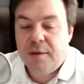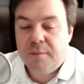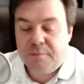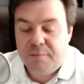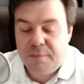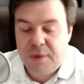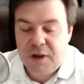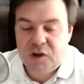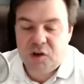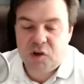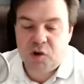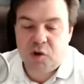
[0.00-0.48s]

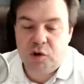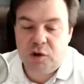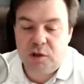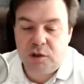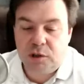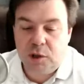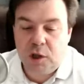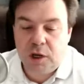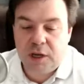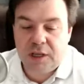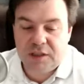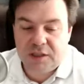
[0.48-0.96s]
Make sure you
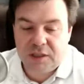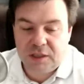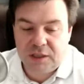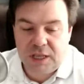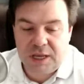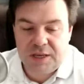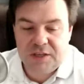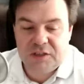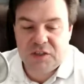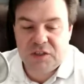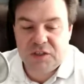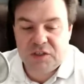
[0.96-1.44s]
look at the
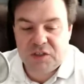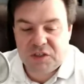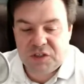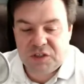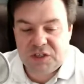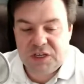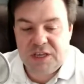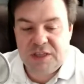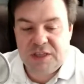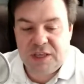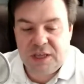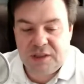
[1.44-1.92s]
license,
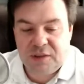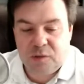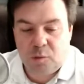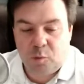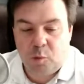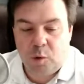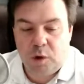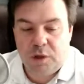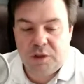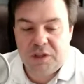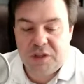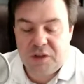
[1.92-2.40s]
see that the
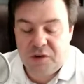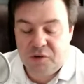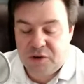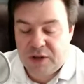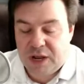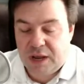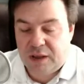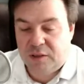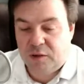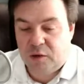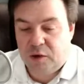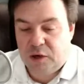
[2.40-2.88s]
one that you're
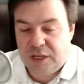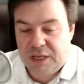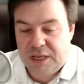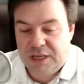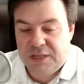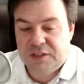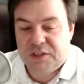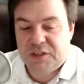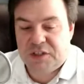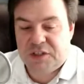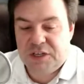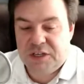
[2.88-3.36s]
downloading
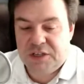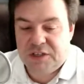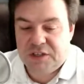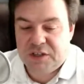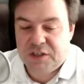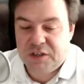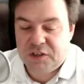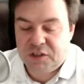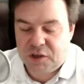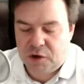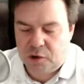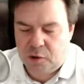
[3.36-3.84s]
is
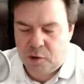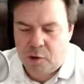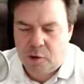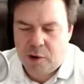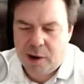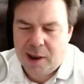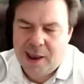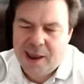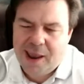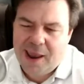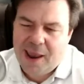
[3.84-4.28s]
CC0.